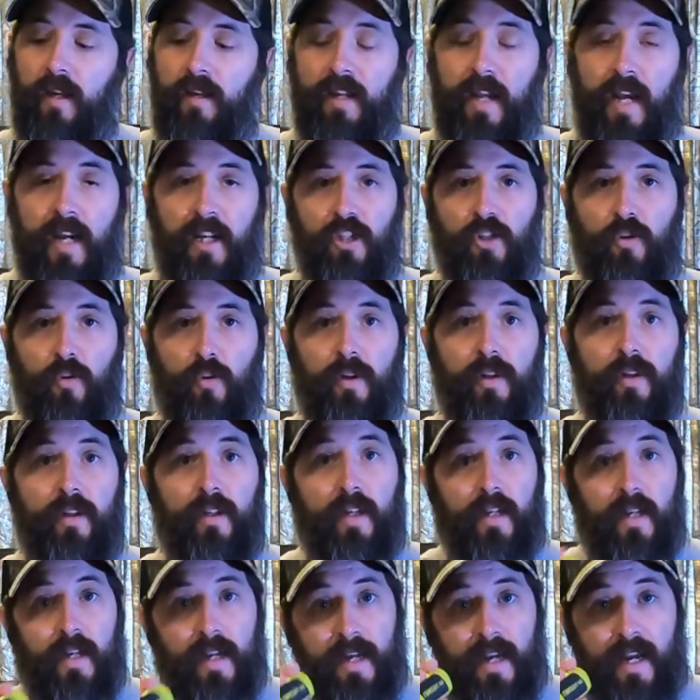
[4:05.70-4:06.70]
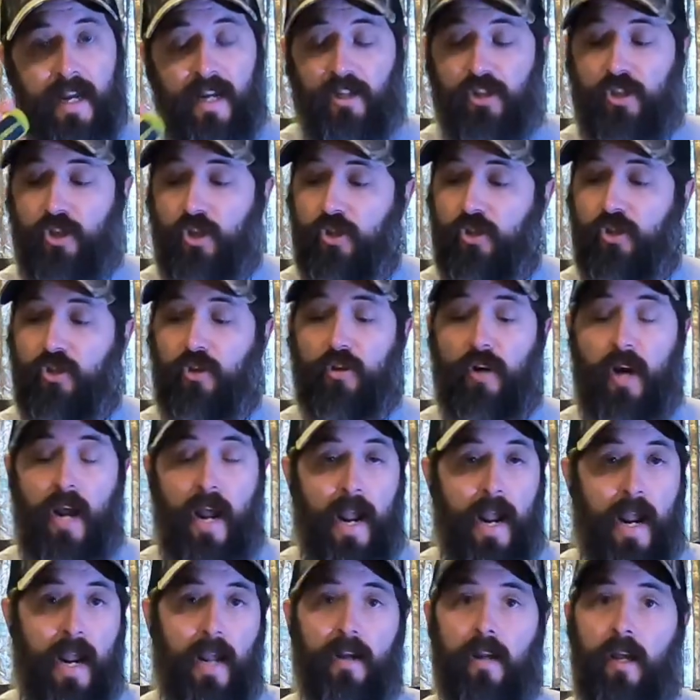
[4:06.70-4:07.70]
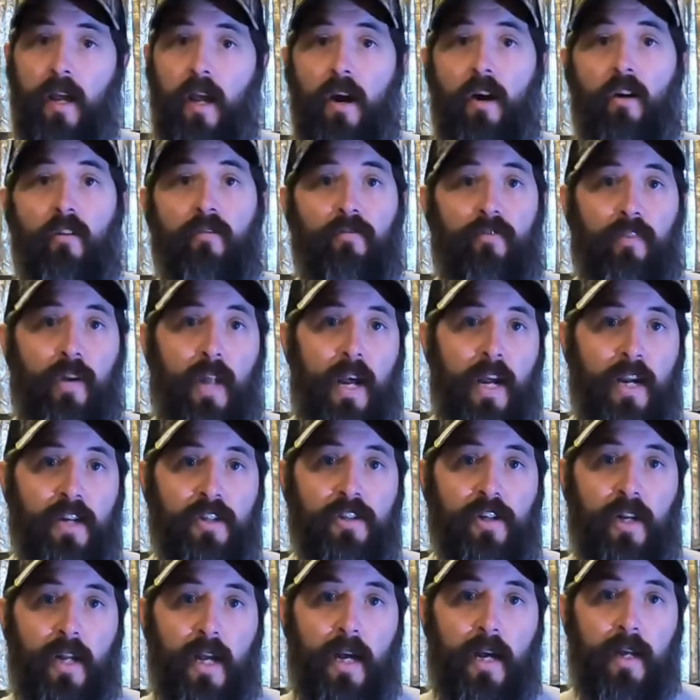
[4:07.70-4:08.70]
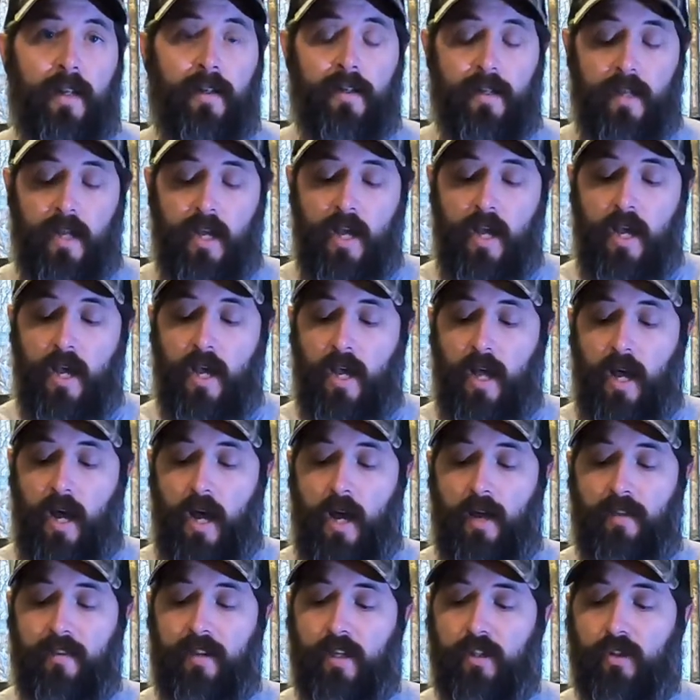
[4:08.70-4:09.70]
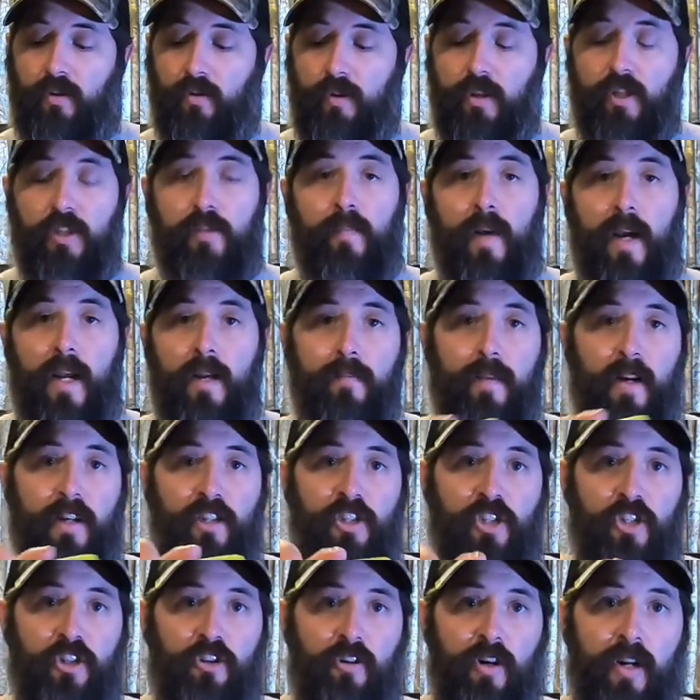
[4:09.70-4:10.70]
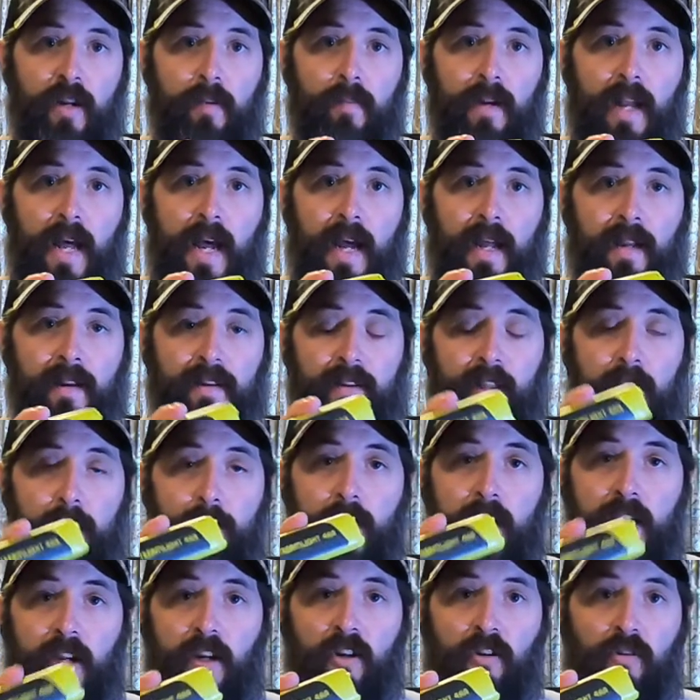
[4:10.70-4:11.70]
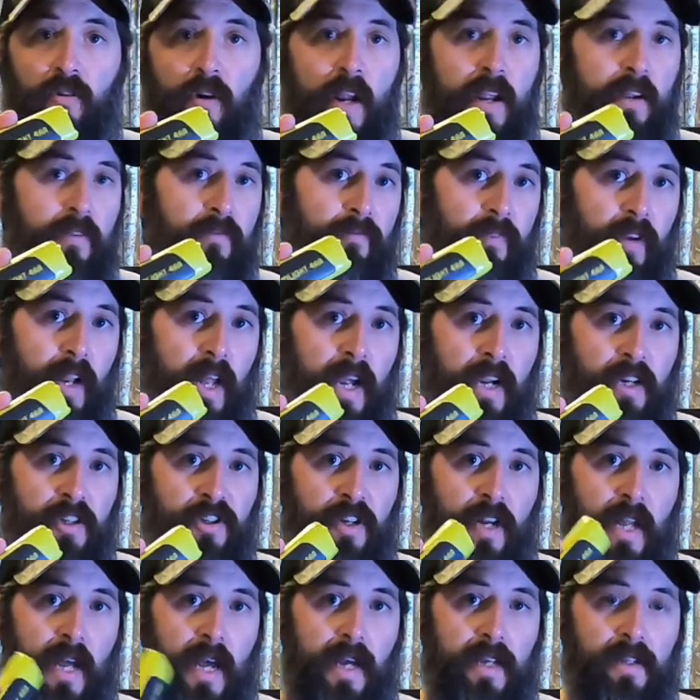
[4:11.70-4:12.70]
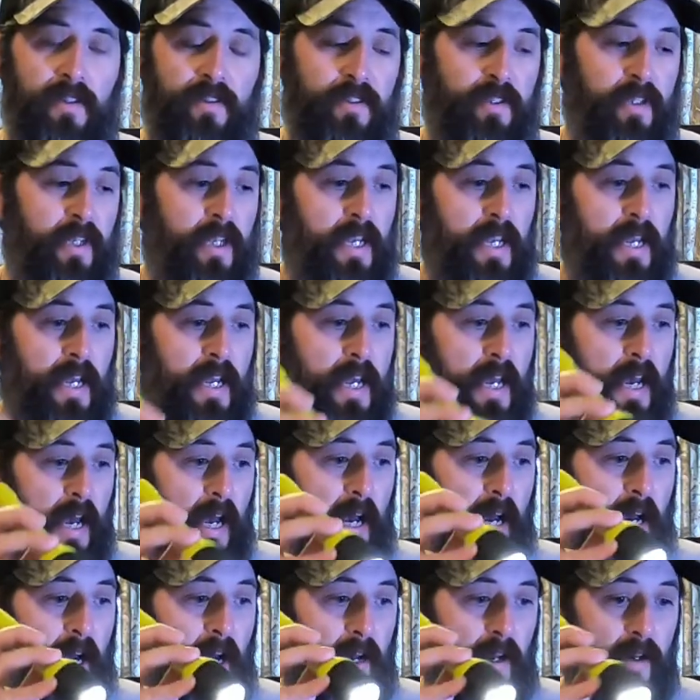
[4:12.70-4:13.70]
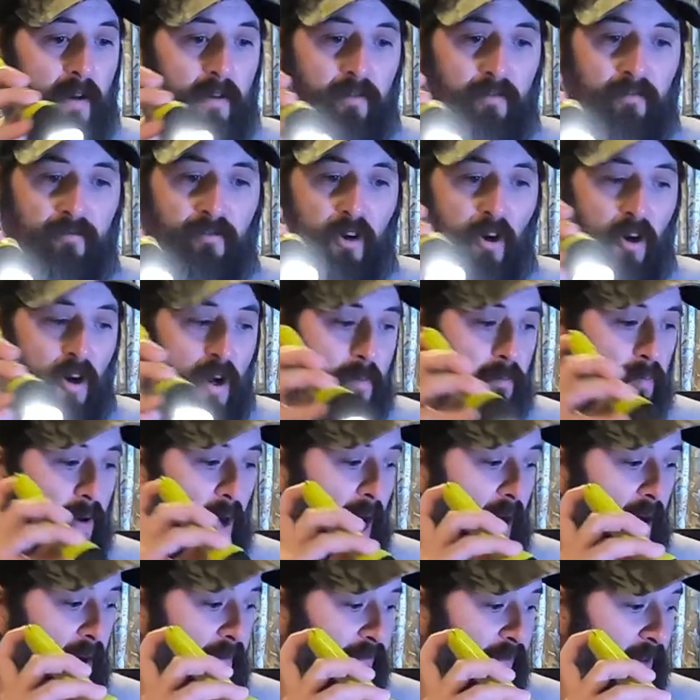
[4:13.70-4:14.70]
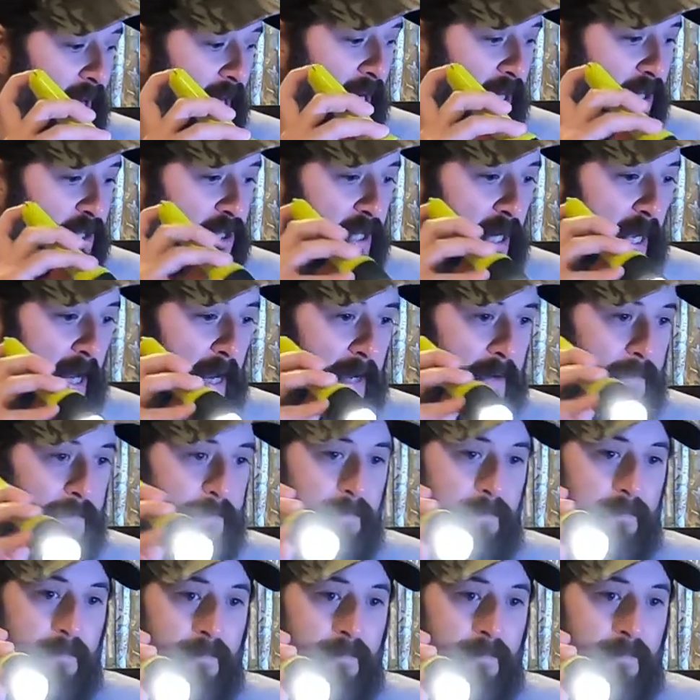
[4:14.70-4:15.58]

Next one is just your handheld flashlight. Uh, this one is made by Streamlight. They make great flashlights. Uh, very bright flashlight.